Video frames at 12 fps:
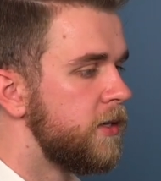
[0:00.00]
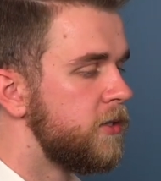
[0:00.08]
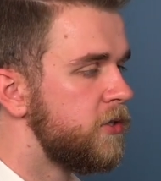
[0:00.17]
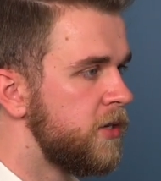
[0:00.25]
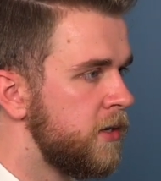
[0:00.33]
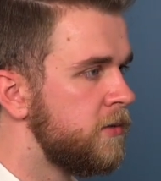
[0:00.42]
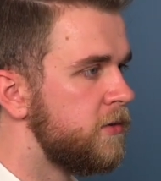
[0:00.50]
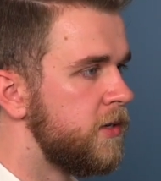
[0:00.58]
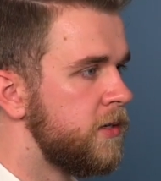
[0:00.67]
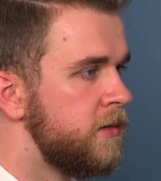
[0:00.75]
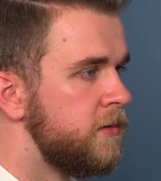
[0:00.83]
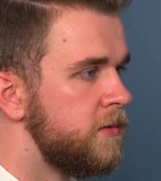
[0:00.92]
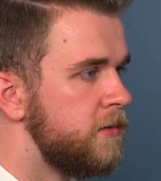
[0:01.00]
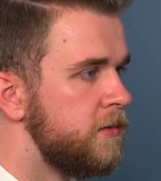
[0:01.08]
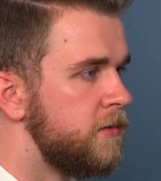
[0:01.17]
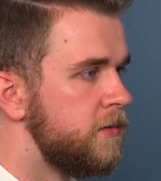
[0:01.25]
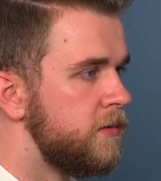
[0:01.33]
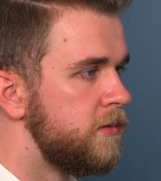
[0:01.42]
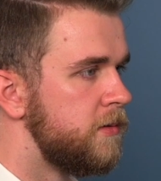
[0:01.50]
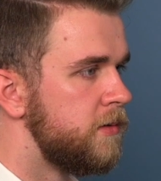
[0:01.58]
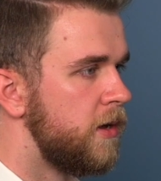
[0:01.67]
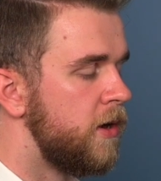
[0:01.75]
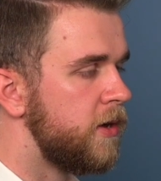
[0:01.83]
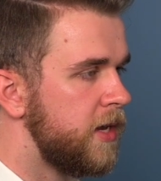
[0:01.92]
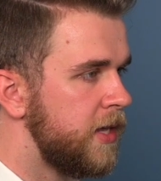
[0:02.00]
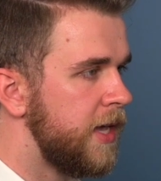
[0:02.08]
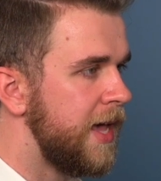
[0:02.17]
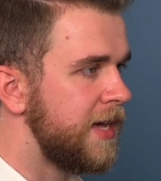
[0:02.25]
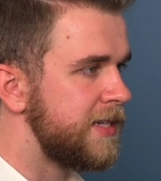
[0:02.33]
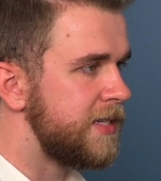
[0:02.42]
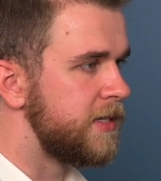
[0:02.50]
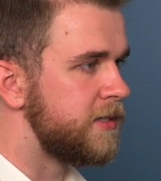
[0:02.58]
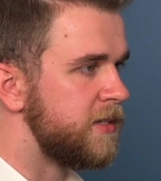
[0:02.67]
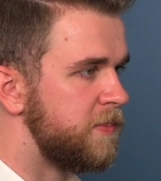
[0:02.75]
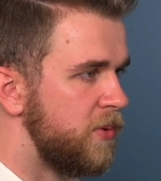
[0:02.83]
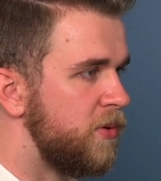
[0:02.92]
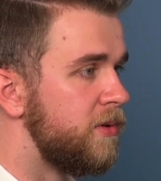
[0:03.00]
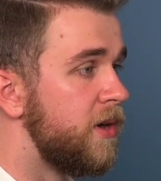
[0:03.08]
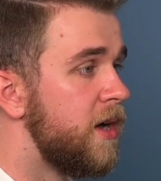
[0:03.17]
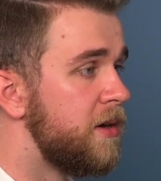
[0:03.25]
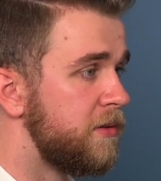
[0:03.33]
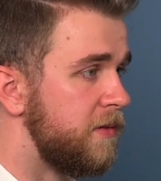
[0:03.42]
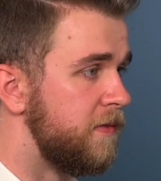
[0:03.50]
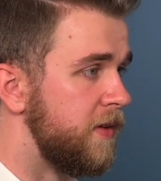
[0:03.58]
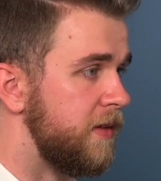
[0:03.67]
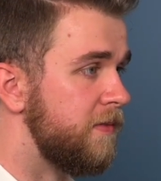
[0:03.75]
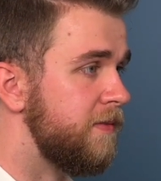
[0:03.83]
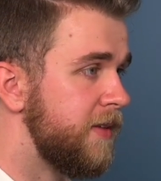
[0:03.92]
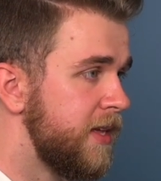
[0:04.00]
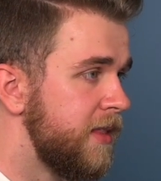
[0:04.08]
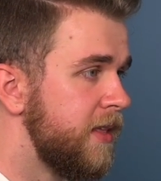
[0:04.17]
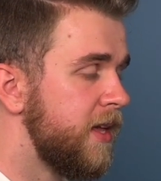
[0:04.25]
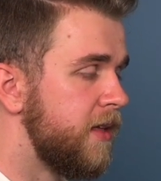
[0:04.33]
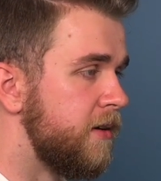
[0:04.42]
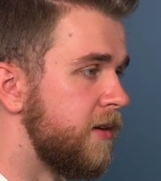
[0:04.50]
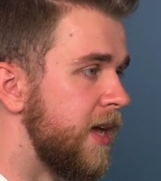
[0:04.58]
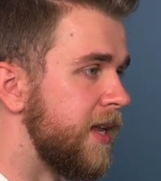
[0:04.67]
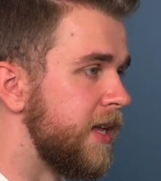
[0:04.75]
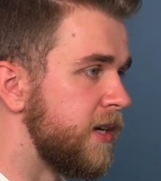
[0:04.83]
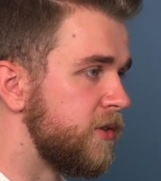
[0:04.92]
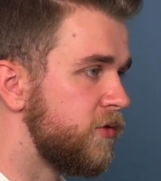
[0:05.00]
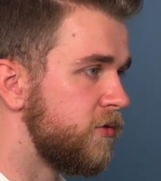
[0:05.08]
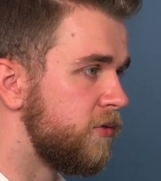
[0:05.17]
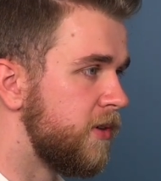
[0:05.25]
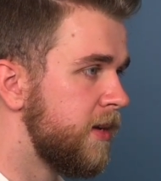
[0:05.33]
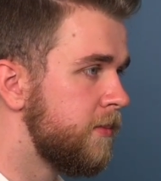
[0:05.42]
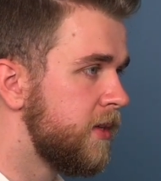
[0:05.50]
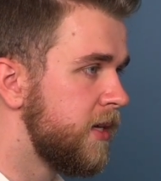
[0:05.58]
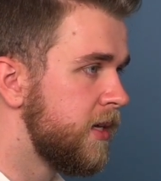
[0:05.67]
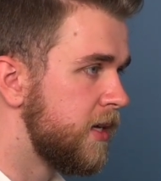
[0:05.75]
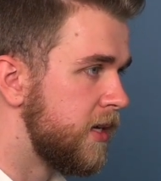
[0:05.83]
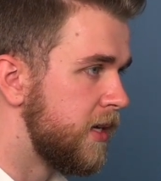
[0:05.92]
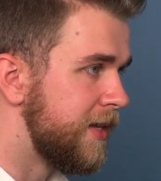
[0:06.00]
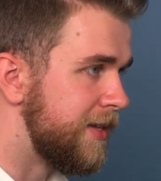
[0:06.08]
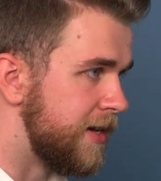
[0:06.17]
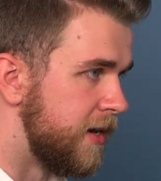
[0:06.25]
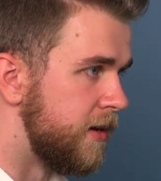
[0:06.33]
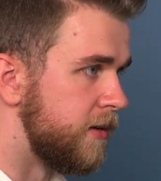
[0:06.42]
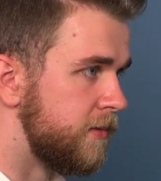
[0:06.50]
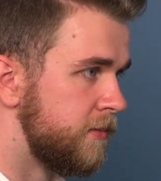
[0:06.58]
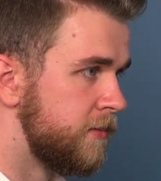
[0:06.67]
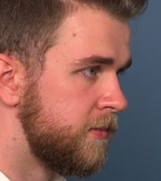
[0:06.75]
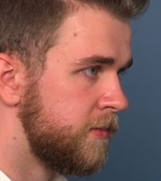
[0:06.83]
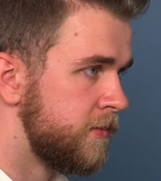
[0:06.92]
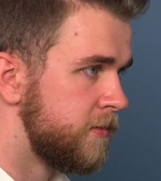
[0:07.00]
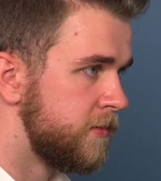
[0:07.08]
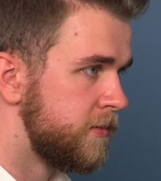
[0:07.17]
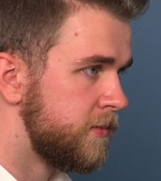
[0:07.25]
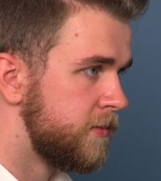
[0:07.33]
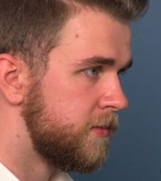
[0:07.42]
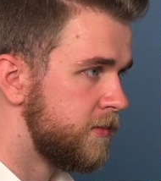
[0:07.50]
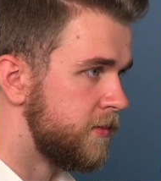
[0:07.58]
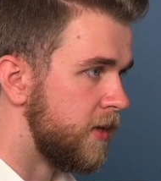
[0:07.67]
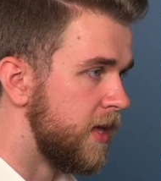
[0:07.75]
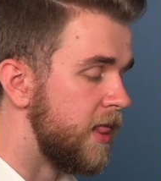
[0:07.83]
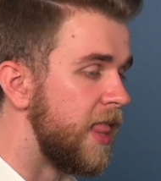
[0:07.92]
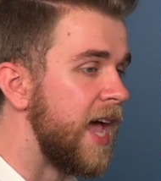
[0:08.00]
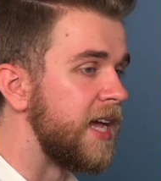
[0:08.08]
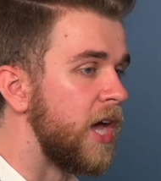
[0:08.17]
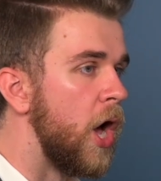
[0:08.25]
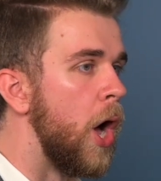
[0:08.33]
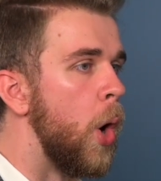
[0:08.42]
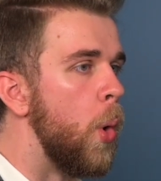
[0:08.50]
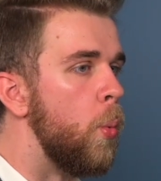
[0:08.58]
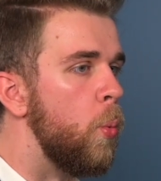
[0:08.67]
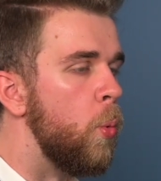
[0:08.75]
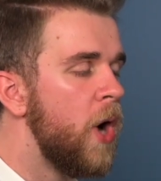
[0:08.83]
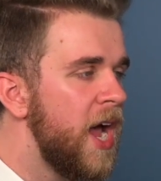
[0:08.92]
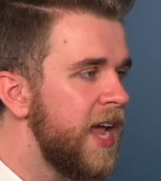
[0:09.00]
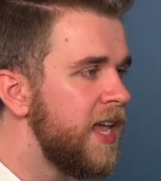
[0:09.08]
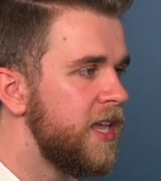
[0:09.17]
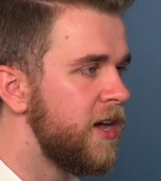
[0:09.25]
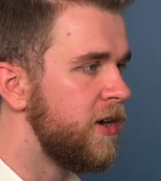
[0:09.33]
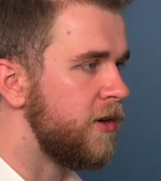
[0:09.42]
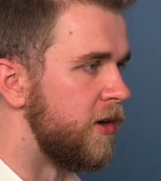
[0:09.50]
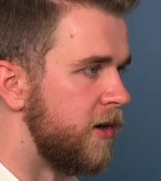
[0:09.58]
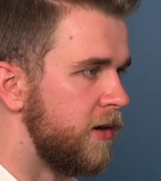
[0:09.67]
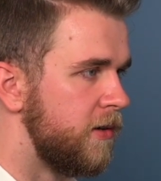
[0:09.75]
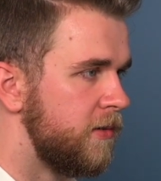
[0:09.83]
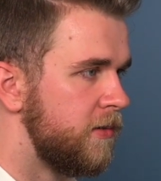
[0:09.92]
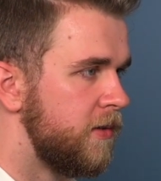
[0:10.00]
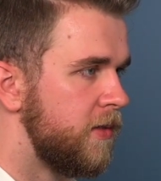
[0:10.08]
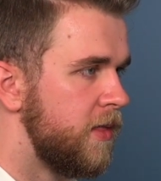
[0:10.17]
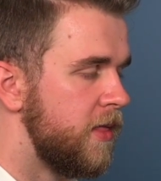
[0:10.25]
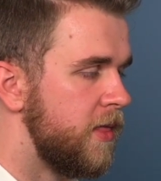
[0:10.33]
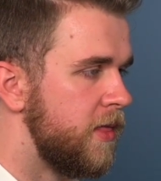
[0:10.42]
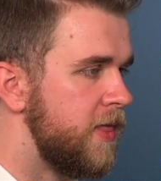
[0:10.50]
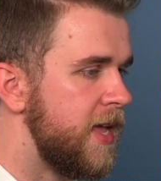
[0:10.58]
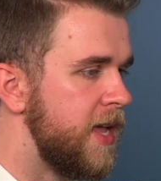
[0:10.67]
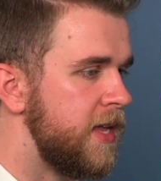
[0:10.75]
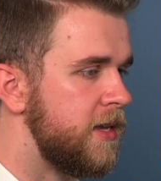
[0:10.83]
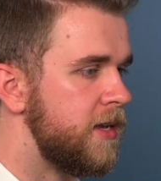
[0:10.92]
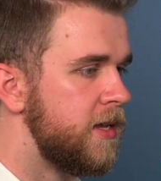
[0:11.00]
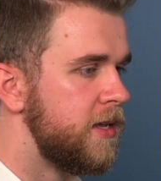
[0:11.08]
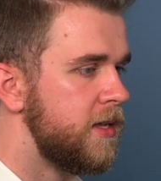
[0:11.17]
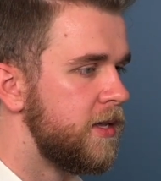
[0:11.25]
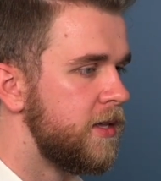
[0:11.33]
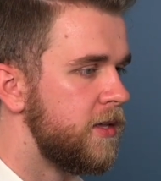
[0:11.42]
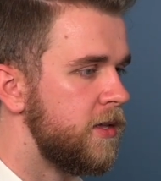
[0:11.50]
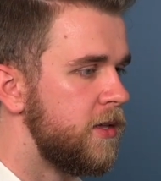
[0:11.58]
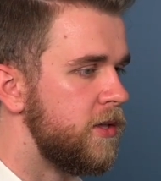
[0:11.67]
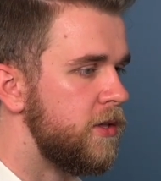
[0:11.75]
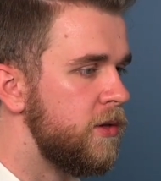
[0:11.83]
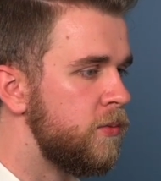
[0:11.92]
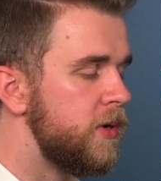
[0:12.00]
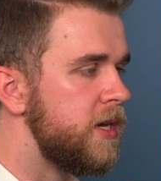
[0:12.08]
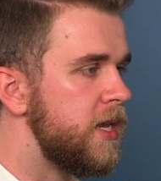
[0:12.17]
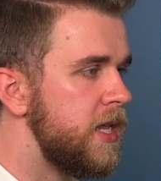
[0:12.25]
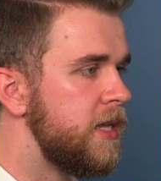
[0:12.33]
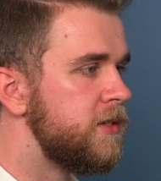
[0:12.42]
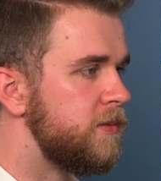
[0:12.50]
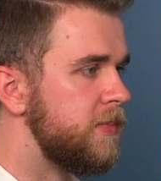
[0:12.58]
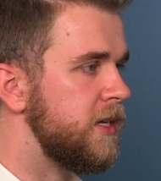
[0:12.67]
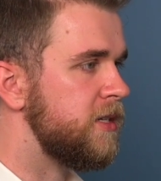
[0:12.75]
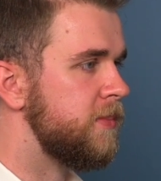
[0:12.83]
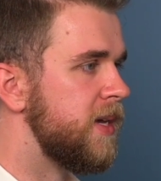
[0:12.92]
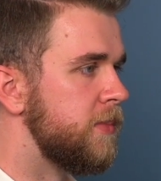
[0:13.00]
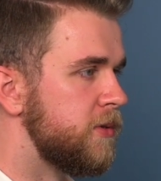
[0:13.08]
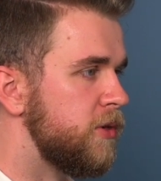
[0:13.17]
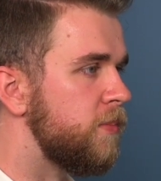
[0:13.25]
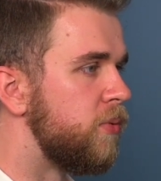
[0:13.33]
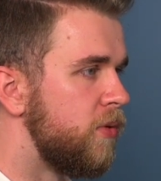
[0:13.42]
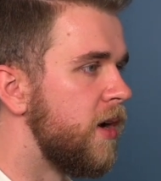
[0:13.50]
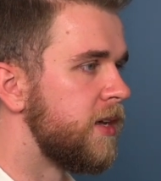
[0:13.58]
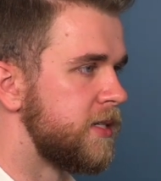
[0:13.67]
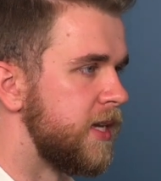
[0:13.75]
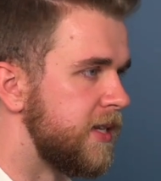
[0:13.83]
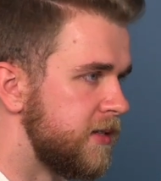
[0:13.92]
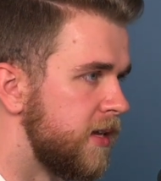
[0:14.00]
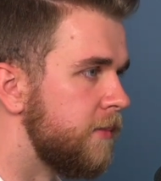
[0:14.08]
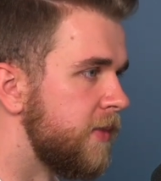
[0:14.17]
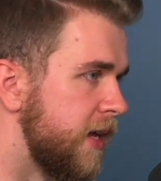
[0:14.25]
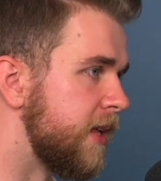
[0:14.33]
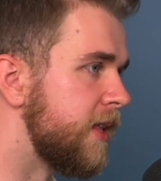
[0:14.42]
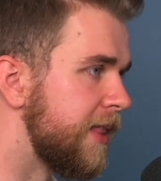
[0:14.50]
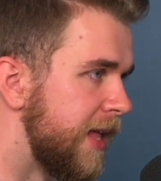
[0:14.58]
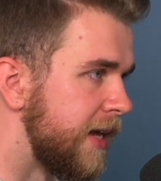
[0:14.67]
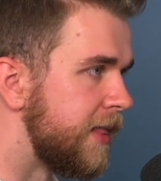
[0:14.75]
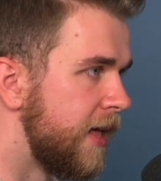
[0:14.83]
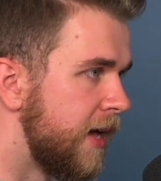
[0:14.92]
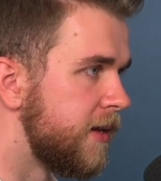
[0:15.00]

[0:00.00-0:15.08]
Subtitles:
Children are getting access to pornography via the internet extremely young. Like way younger than you would need to be able to process something like that.